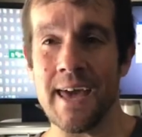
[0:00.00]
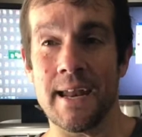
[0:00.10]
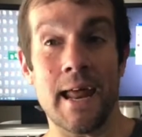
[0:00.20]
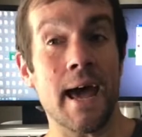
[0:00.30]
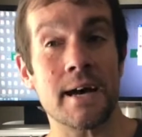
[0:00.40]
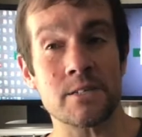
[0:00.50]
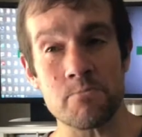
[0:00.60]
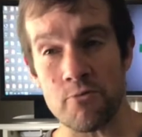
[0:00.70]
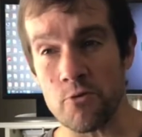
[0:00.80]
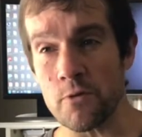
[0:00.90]
and it has
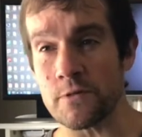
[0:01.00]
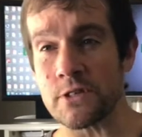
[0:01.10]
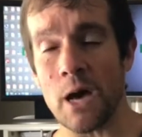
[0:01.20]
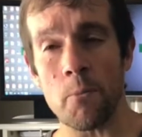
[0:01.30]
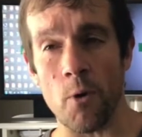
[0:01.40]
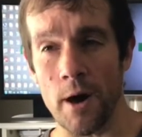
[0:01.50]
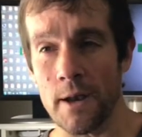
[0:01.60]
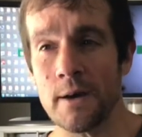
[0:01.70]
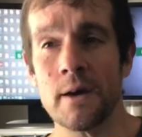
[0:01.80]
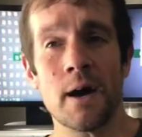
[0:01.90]
improved
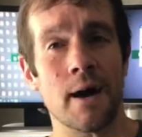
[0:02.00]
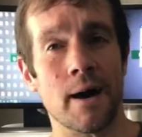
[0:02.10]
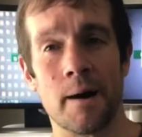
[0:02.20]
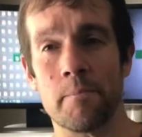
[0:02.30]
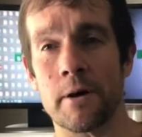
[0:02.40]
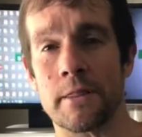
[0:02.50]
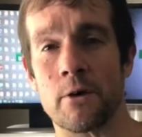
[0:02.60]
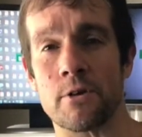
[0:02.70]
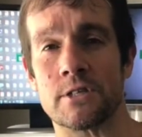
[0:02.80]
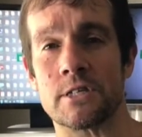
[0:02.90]
somewhat, but
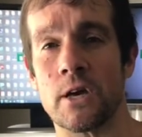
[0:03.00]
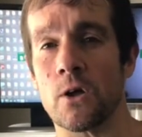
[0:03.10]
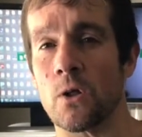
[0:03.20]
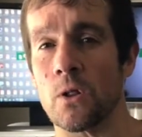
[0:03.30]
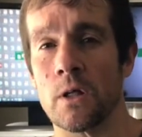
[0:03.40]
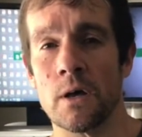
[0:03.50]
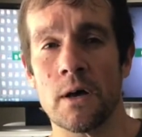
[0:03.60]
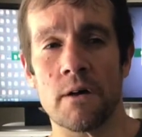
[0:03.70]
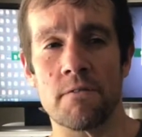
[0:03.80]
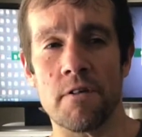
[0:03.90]
there are still
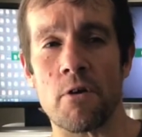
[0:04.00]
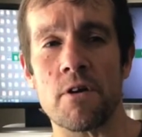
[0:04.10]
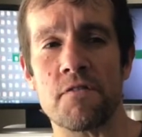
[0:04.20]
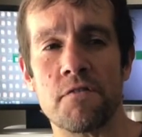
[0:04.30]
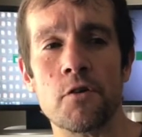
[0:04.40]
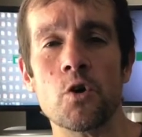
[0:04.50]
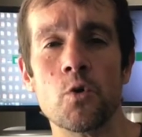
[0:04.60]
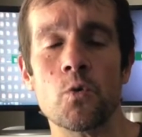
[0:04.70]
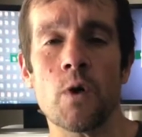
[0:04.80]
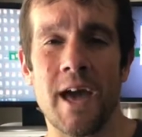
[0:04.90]
very
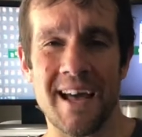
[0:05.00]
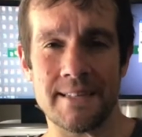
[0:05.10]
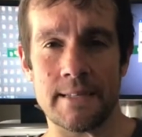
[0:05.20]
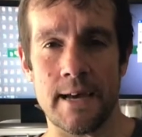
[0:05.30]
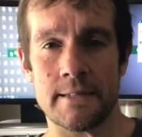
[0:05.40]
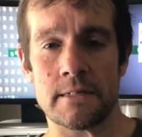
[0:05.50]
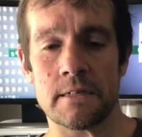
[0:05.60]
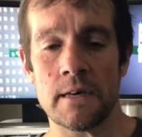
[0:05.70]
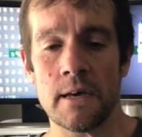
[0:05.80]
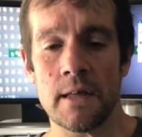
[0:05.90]
few
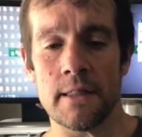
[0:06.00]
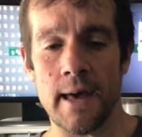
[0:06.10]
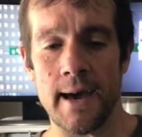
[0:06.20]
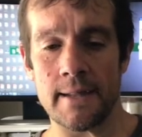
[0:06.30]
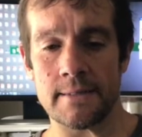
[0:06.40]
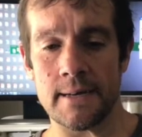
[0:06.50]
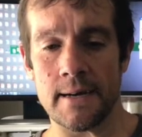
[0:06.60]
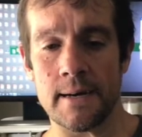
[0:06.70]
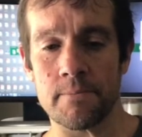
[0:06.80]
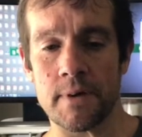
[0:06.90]
headsets that
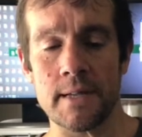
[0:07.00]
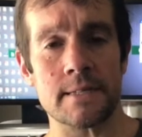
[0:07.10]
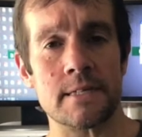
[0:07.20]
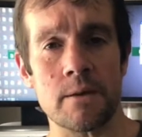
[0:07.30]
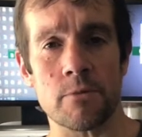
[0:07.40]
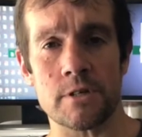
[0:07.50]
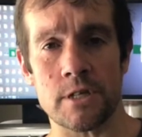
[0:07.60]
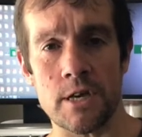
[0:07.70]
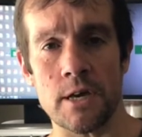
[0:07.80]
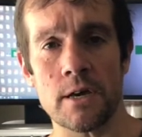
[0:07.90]
can
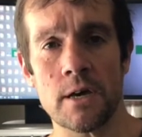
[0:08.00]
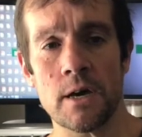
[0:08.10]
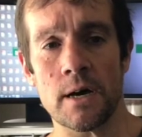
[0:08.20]
seamlessly